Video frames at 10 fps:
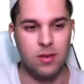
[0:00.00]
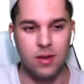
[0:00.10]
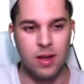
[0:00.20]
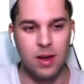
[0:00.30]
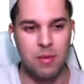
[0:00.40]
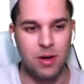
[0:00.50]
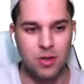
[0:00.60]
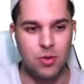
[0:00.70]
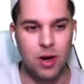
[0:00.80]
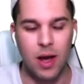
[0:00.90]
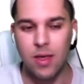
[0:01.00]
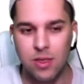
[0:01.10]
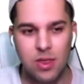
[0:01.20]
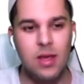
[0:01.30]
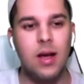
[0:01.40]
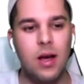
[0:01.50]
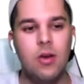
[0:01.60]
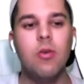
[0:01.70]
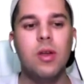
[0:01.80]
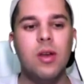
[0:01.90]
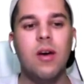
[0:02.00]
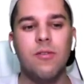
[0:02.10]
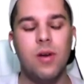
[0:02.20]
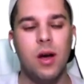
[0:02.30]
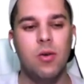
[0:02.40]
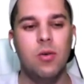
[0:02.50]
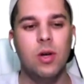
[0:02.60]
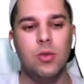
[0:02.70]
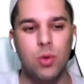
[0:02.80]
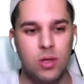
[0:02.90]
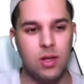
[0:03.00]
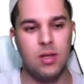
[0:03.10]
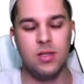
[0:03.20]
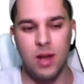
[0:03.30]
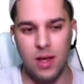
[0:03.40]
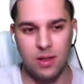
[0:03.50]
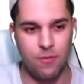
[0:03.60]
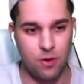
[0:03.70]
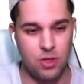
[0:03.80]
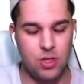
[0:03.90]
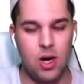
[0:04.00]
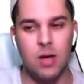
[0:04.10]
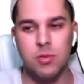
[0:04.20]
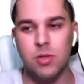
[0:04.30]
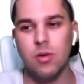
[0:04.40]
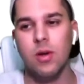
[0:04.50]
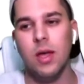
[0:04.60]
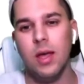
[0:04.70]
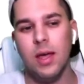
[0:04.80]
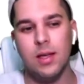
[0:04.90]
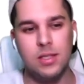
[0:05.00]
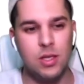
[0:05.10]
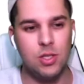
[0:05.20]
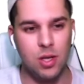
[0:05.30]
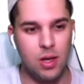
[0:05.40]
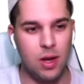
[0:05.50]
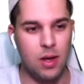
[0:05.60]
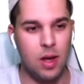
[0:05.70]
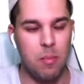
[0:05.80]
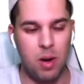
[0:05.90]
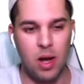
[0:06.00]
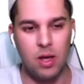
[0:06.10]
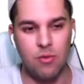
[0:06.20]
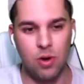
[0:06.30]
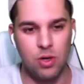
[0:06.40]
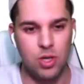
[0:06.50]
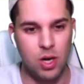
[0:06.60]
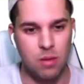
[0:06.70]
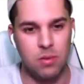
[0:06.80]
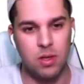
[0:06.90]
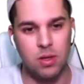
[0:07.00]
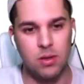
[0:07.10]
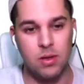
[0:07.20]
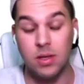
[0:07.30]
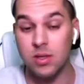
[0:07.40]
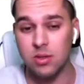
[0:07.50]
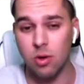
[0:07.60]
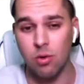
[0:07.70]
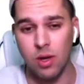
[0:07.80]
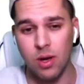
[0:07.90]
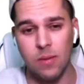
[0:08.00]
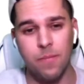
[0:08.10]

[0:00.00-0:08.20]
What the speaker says: Like, I'm going to try. I think I know enough now to at least land a first job. So essentially, I applied for a job in Estonia.